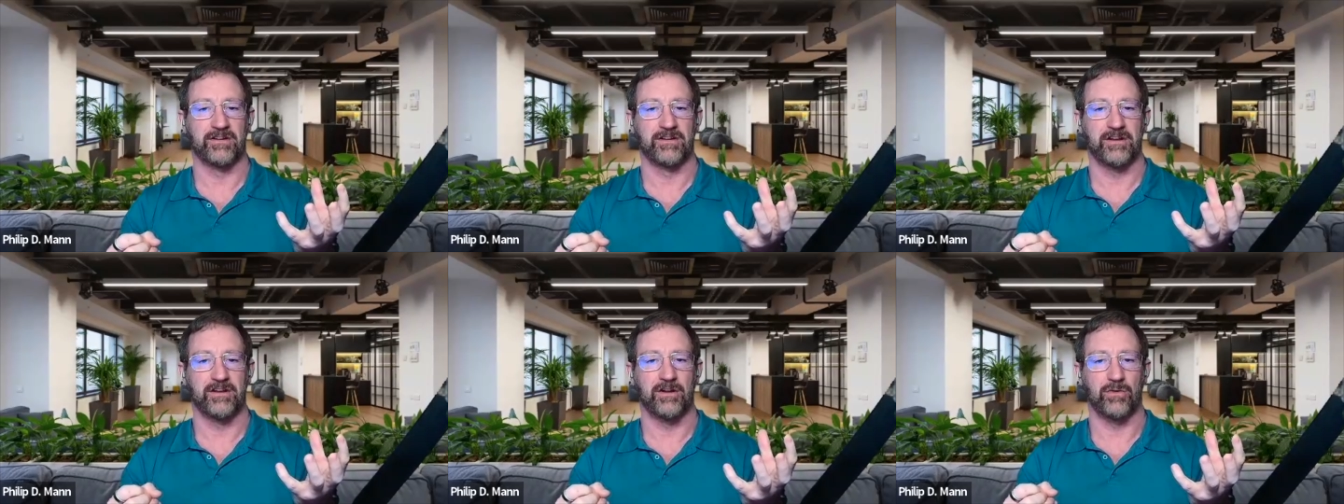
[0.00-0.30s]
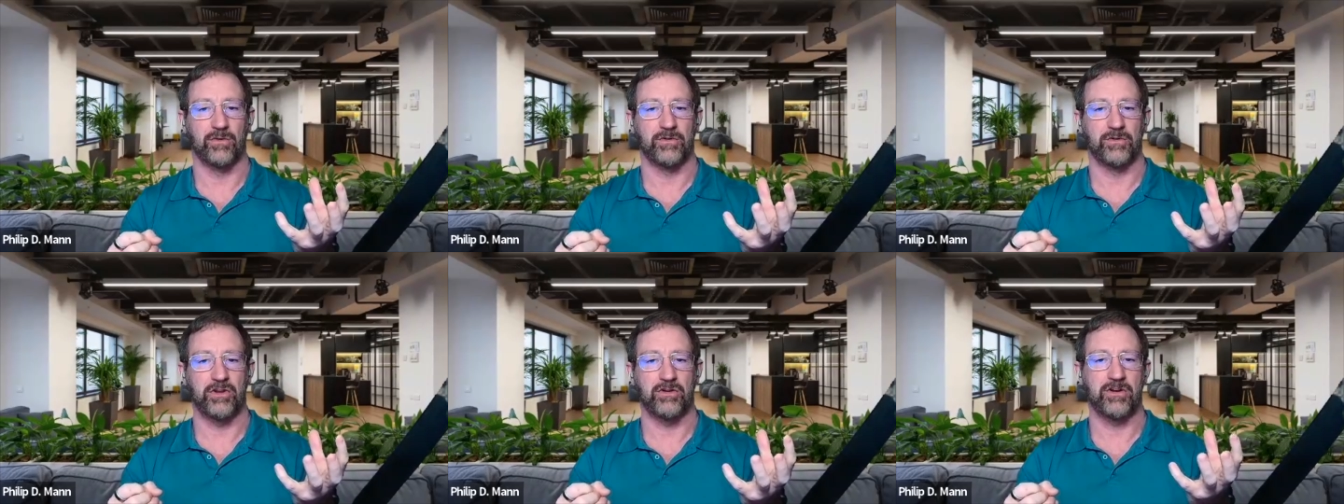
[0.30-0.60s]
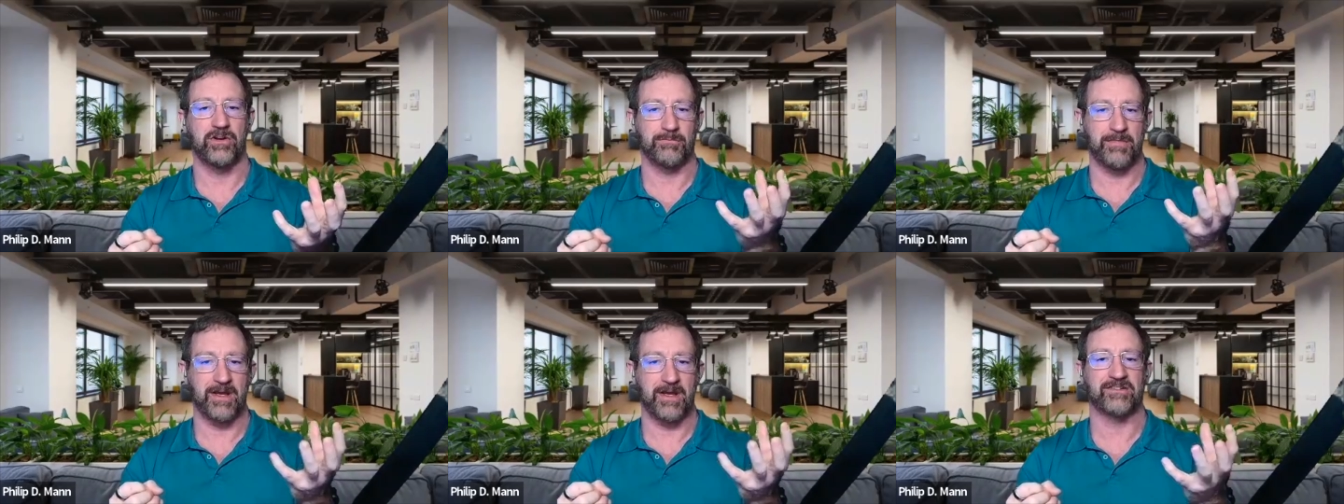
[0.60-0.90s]
You
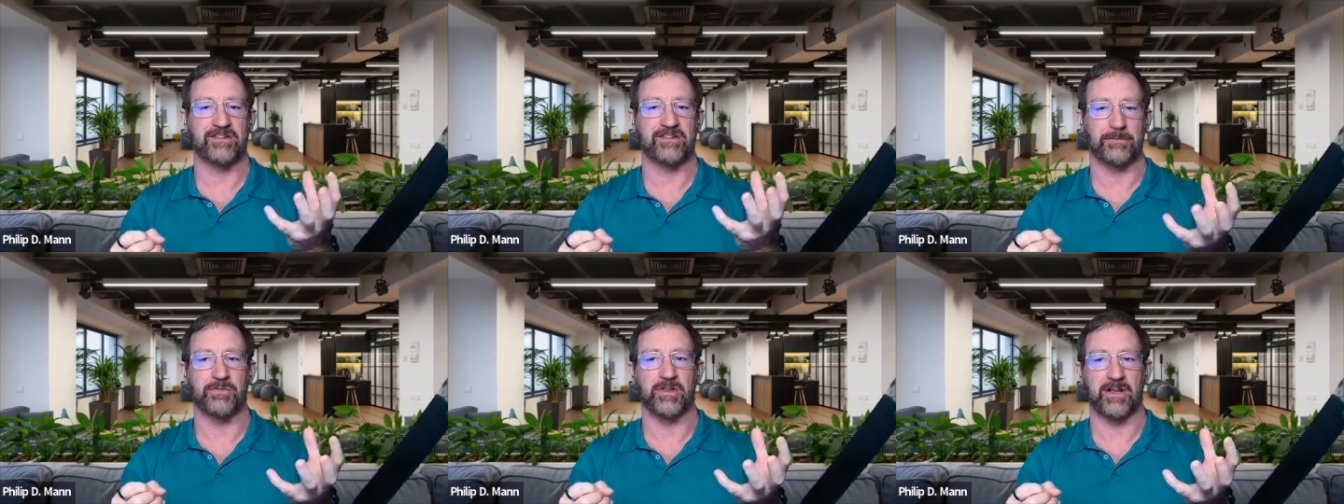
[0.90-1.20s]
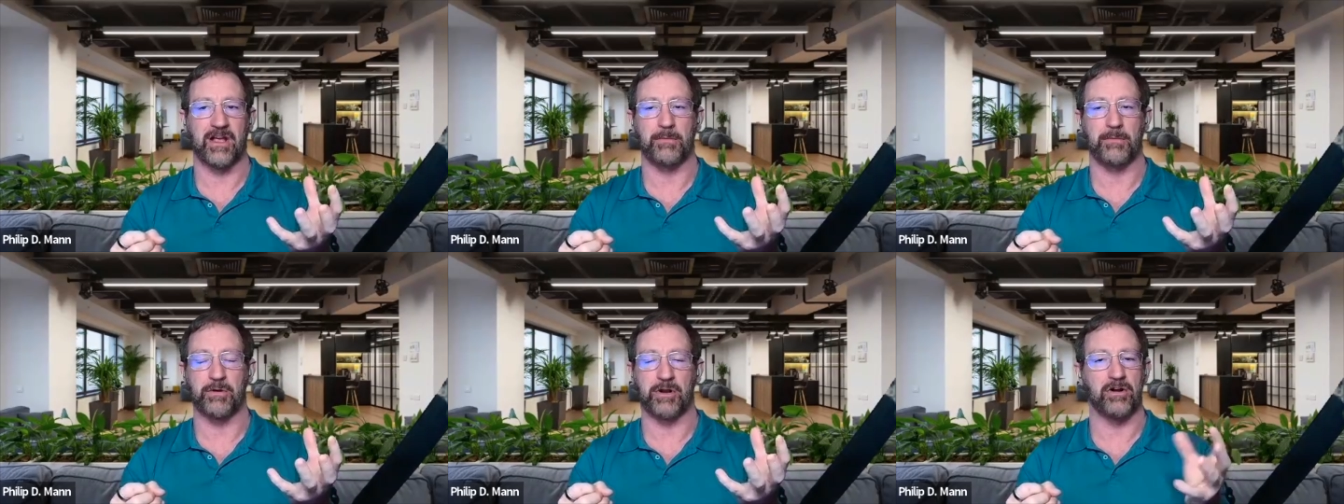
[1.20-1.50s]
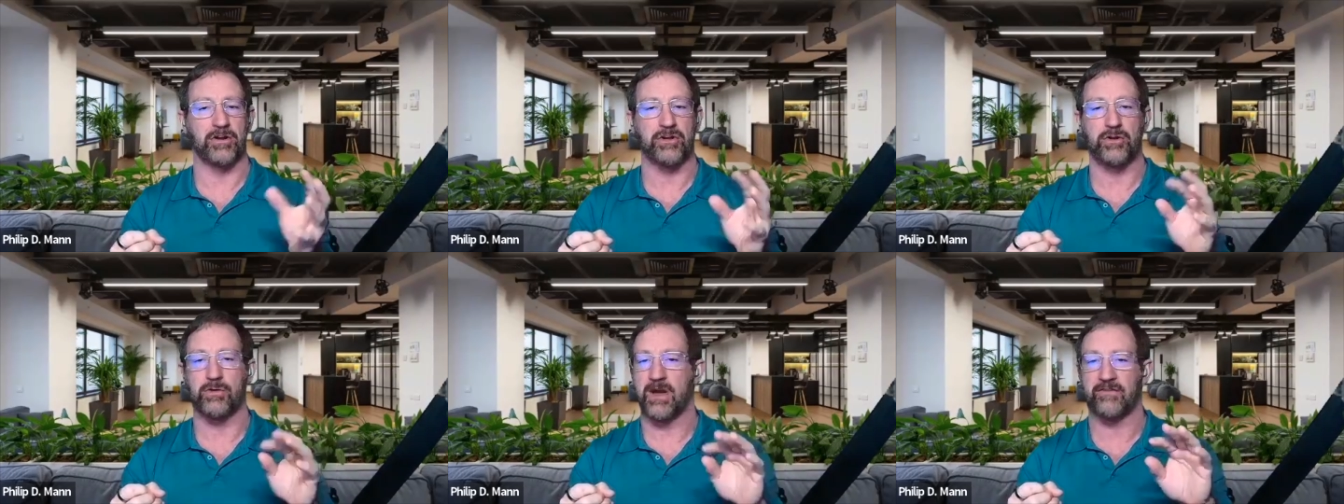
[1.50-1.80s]
can mess something up, and
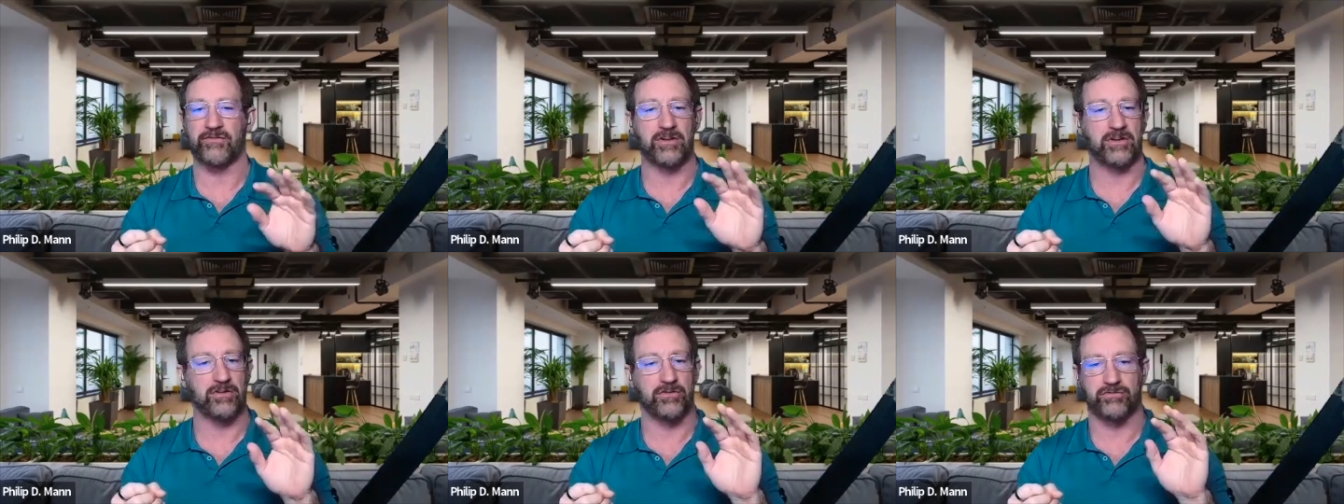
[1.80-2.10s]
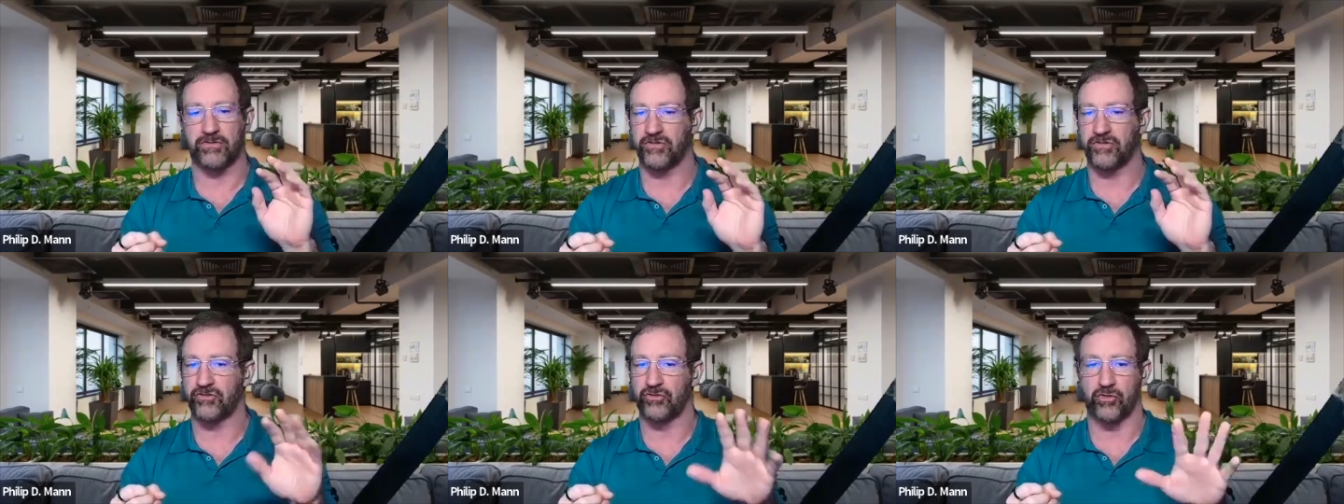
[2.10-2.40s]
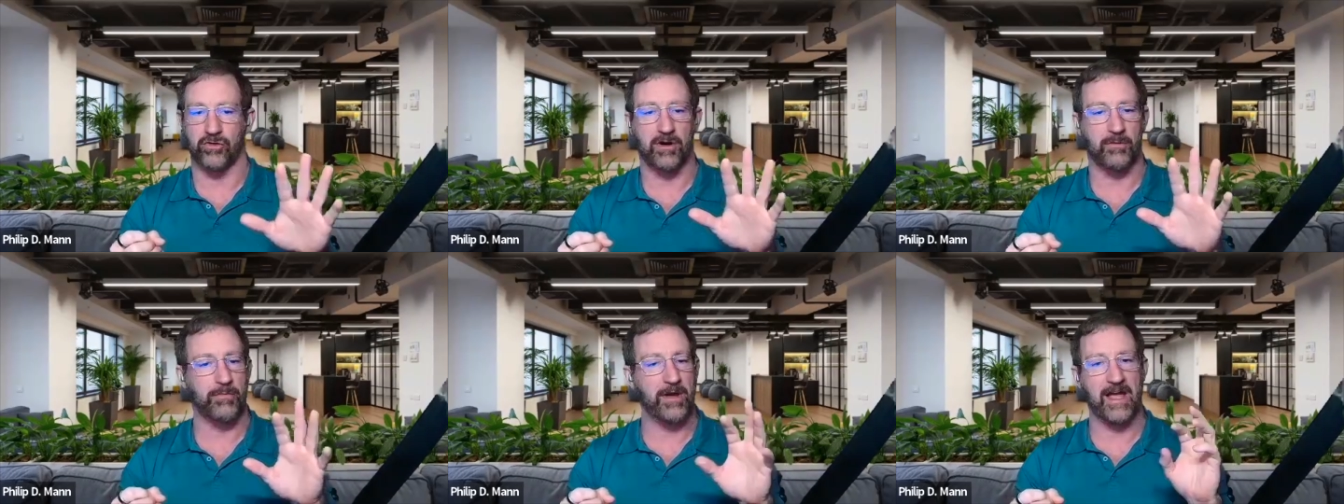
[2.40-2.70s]
all you have to do is
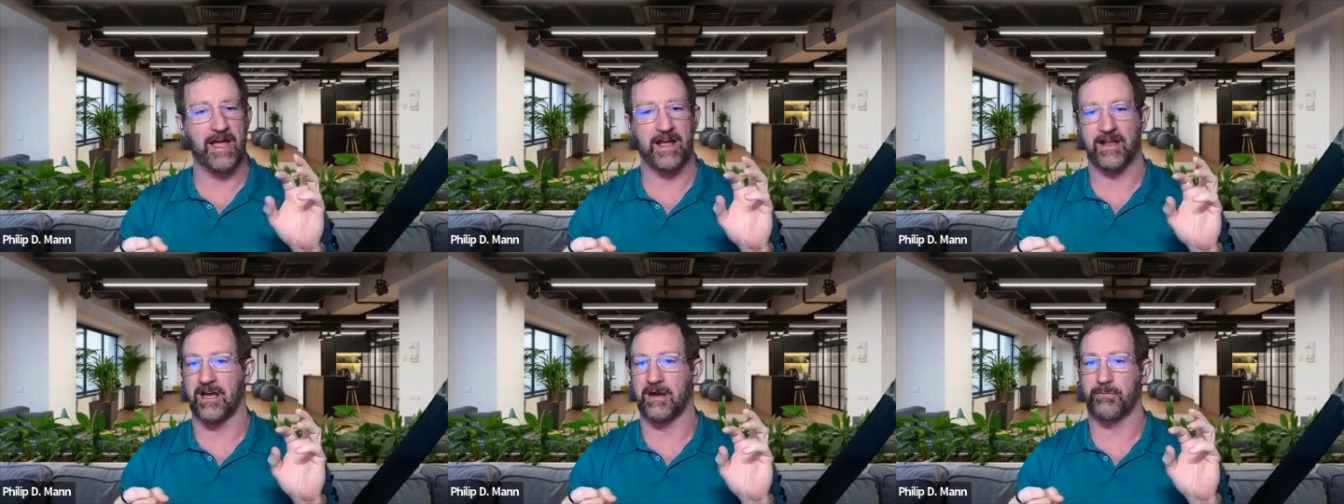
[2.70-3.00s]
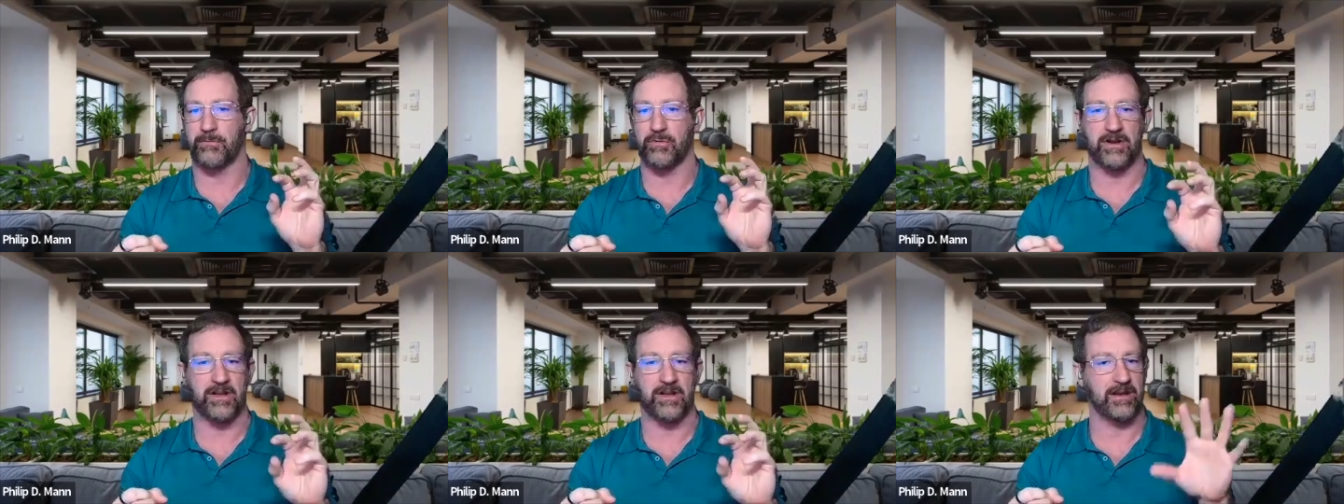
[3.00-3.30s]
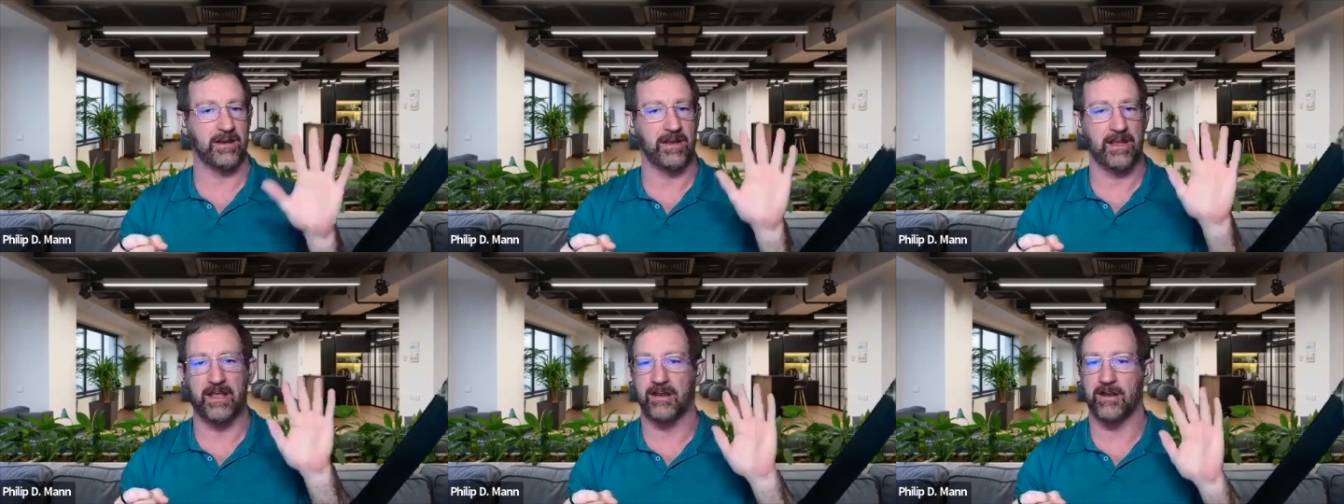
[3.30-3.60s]
restore a backup or
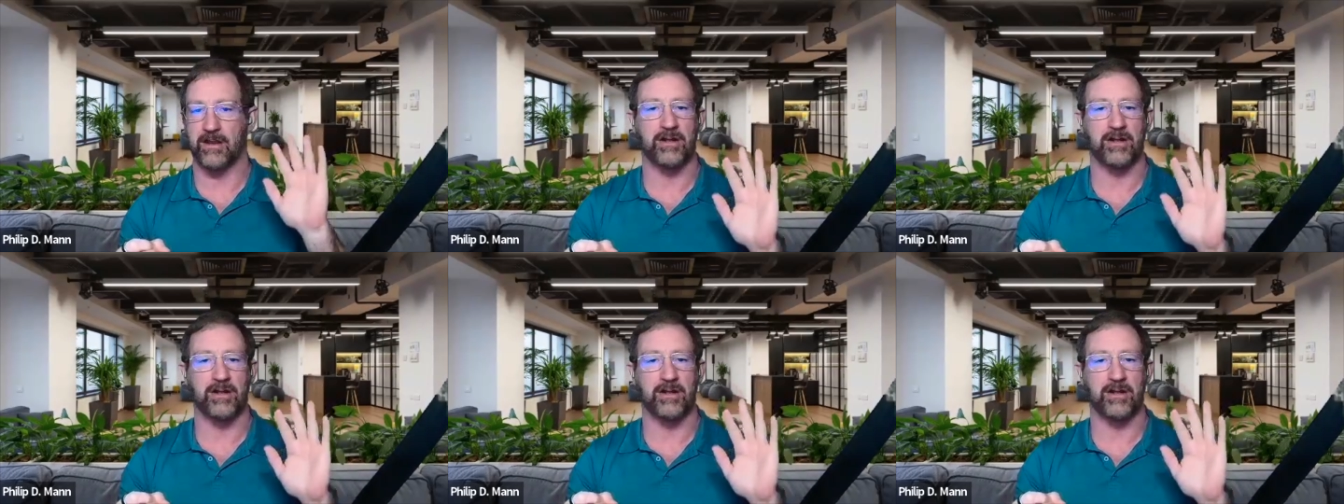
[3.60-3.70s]
hit